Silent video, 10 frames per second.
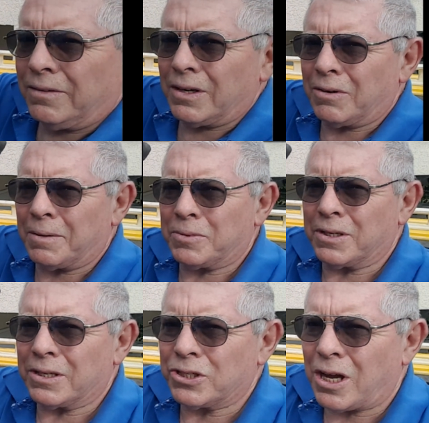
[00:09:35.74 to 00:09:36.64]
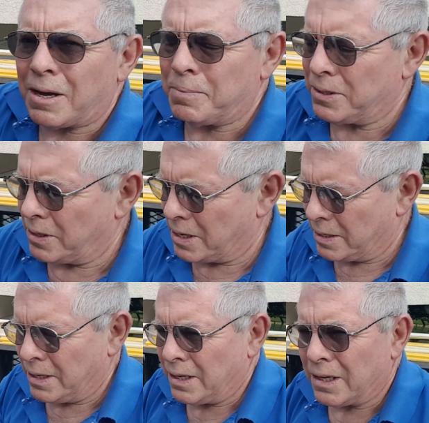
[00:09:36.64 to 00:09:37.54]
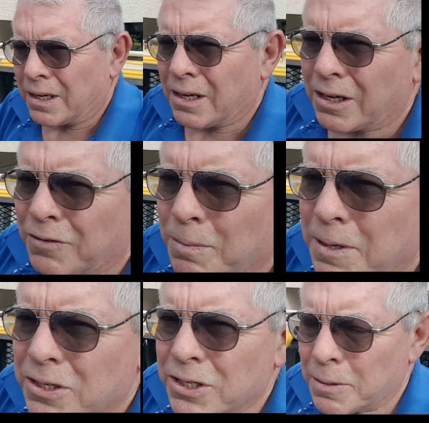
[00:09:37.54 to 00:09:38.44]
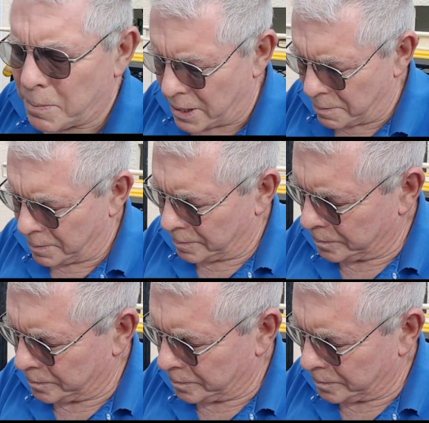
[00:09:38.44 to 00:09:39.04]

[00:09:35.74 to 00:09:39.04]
I went up to the shop to cut a few pieces of pipe.